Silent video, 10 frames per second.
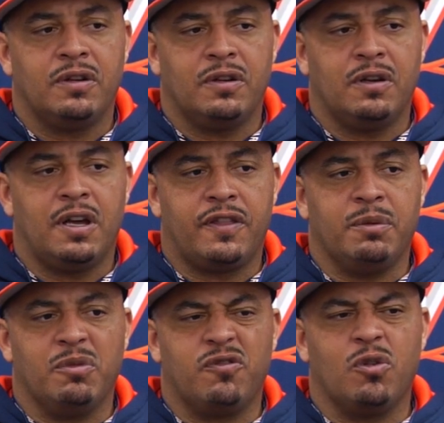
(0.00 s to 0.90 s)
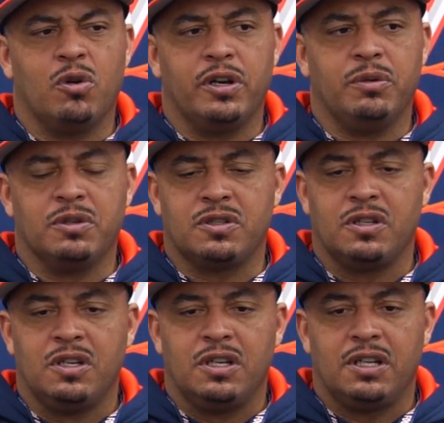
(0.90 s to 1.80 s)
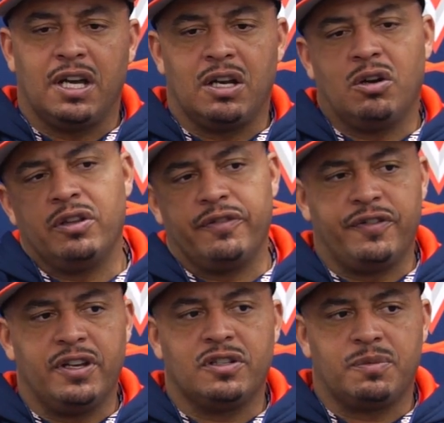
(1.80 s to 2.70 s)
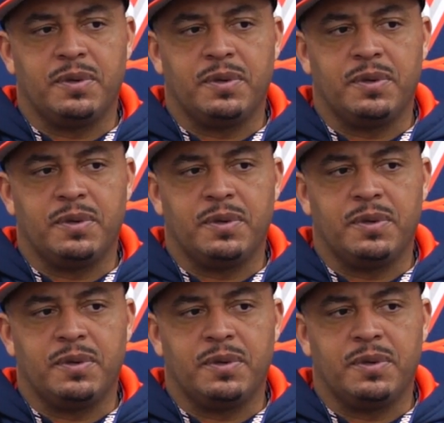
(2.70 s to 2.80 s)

I think before he was kind of on the fence,